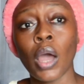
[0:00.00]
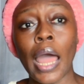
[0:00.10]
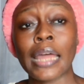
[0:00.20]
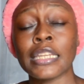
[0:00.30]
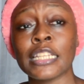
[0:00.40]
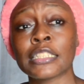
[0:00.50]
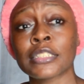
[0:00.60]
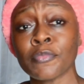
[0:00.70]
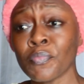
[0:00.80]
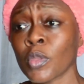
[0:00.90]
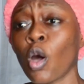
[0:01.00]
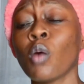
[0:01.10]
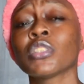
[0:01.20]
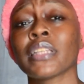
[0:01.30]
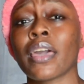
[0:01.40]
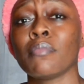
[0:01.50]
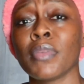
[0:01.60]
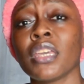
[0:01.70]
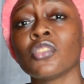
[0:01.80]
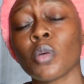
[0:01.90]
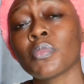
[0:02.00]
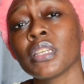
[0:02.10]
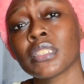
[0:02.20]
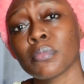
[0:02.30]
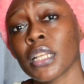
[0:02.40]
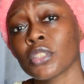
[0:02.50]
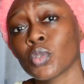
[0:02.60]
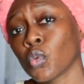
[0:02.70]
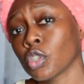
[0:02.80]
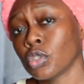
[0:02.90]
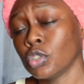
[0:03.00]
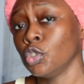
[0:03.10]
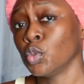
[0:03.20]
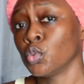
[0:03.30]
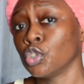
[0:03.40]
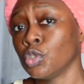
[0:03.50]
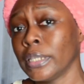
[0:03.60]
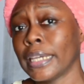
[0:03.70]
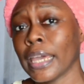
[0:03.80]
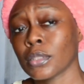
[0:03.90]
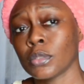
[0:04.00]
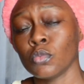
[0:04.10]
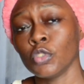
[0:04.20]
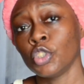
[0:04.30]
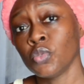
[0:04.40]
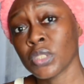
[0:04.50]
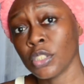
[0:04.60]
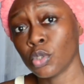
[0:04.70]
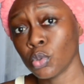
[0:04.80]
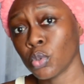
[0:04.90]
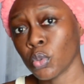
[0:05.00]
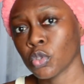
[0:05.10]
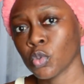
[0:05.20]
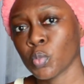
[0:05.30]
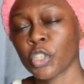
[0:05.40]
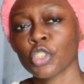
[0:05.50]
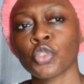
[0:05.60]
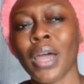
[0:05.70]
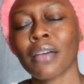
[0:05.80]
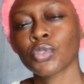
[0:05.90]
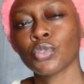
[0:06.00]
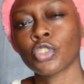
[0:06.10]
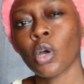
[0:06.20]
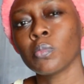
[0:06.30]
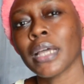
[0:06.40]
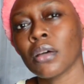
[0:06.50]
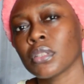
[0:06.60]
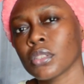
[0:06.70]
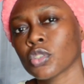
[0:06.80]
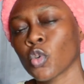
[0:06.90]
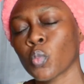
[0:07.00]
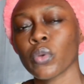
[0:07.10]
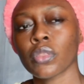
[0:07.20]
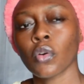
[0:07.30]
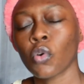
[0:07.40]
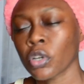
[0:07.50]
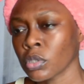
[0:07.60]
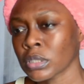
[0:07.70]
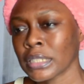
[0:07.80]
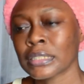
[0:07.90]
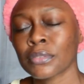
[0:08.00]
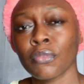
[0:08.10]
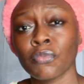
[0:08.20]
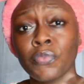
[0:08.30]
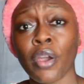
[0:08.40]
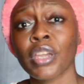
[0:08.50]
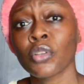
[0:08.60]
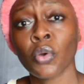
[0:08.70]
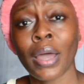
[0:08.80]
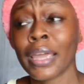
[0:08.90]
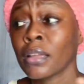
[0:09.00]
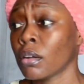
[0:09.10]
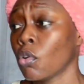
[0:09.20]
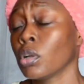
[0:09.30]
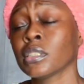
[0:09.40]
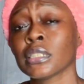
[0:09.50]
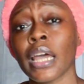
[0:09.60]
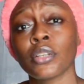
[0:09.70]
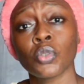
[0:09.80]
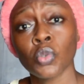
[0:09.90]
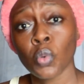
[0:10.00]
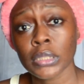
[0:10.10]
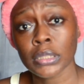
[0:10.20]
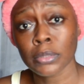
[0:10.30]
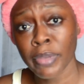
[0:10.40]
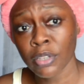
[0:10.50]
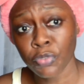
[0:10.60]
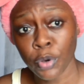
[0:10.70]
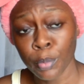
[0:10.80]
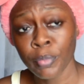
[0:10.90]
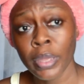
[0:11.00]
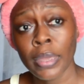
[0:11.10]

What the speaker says: And it's almost like I'm making something similar to what you would get using Dudu Osun, because you have to dumb down this soap with oils. It's very low, and I honestly don't know what it's made from,